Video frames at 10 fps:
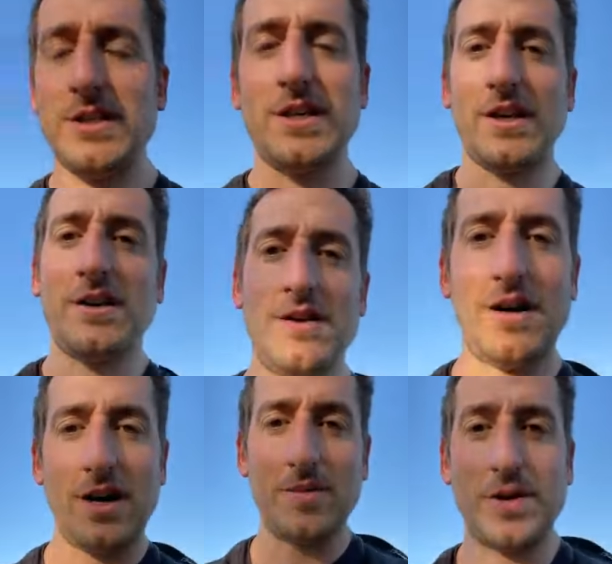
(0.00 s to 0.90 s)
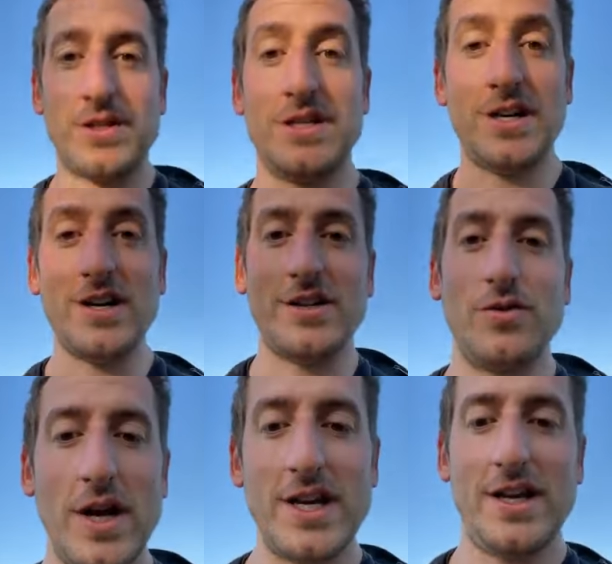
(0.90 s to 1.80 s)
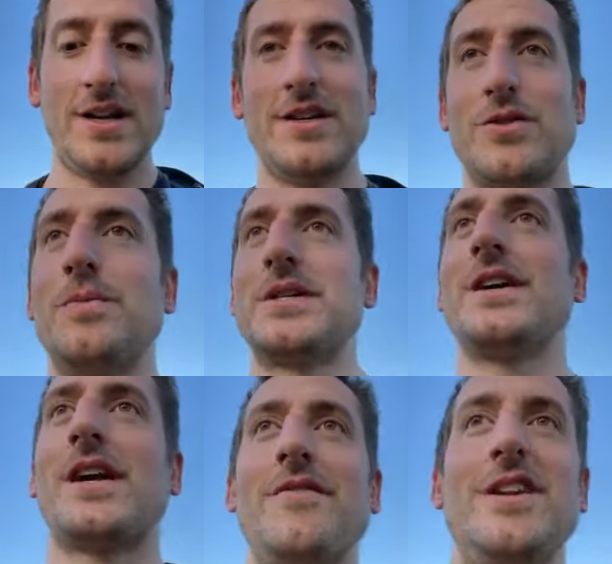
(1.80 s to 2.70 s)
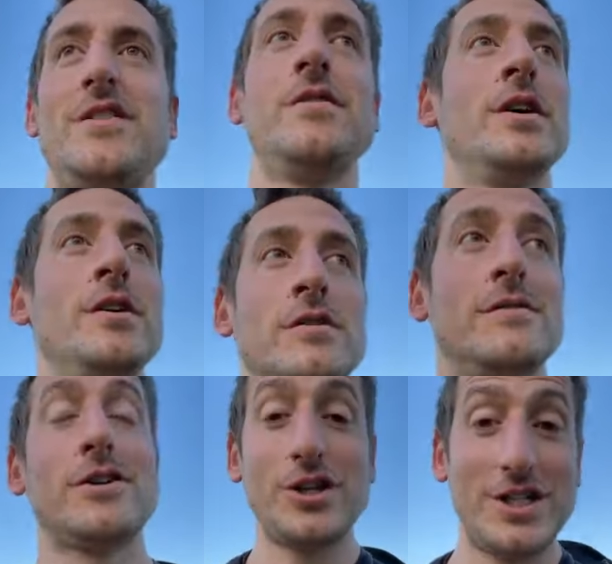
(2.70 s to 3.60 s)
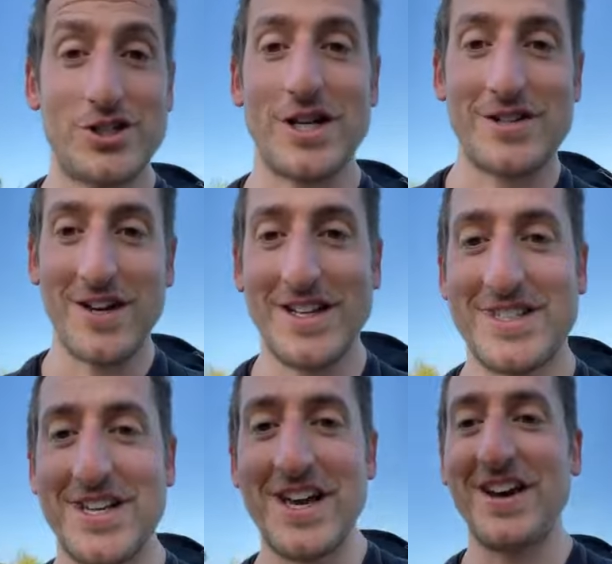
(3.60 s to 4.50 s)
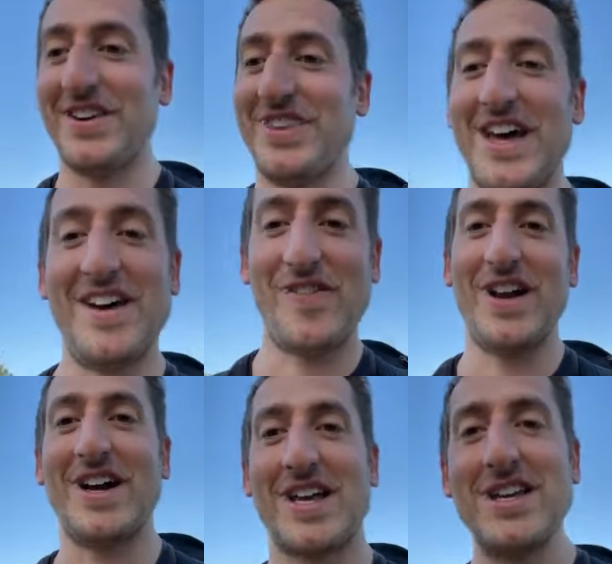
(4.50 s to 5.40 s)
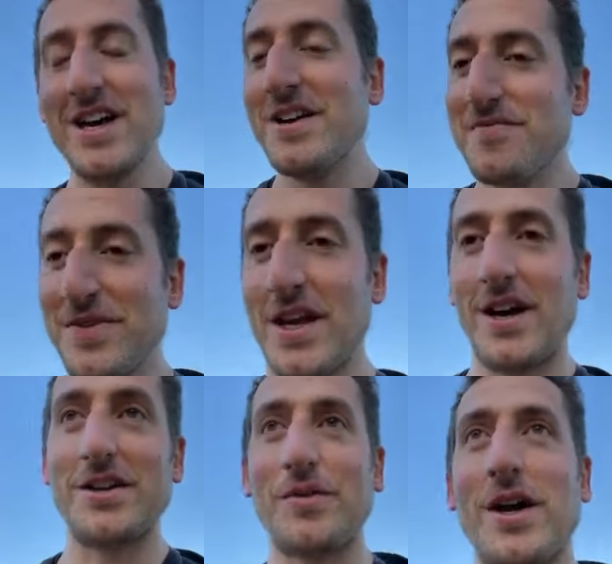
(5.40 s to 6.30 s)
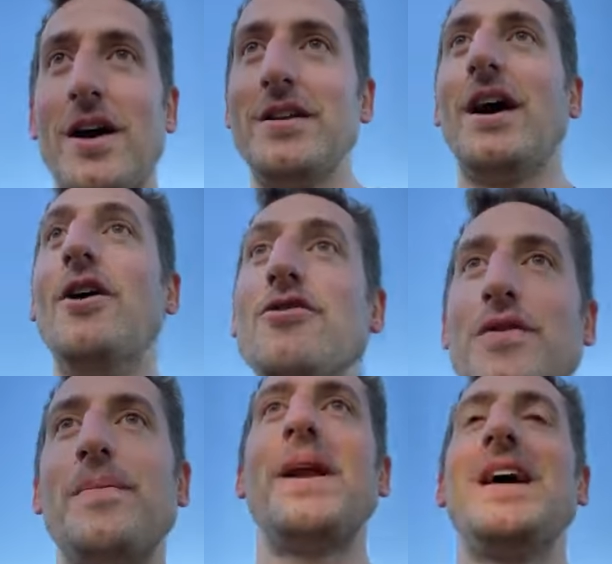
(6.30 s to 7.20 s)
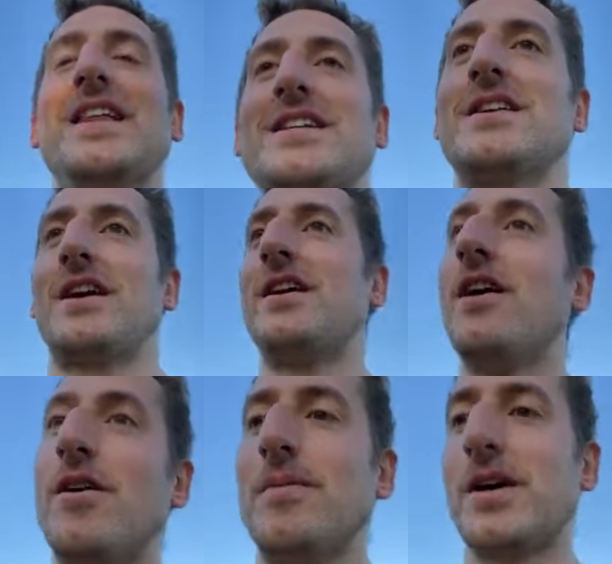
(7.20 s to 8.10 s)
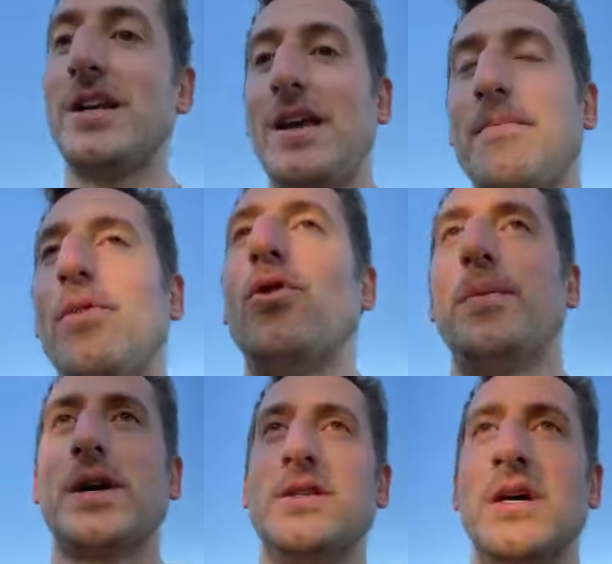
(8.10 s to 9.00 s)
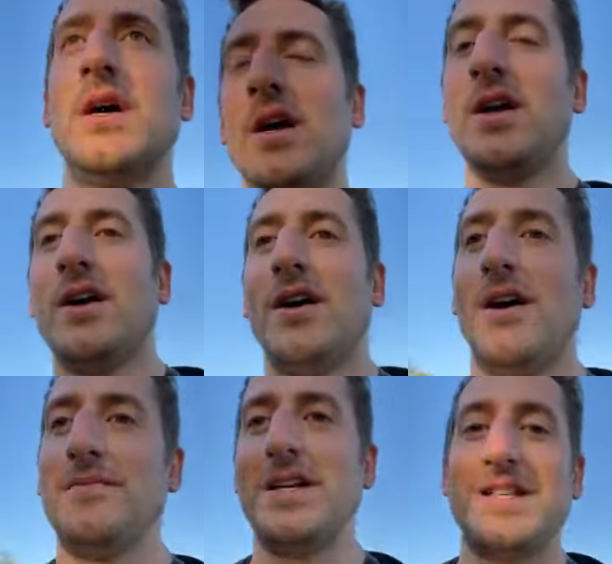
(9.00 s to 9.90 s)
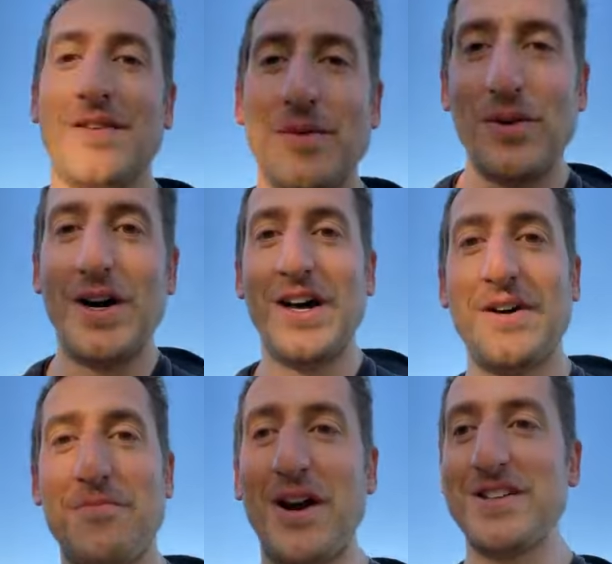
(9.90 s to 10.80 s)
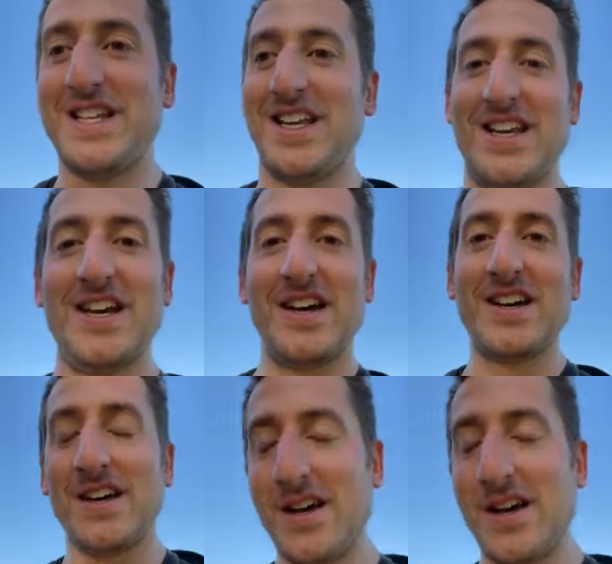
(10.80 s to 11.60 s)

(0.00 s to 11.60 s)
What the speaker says: eating a higher protein diet already is almost like giving you good interest rates on that, if you like. And I don't want to overplay this, like, oh, I can eat more because I'm eating more protein here.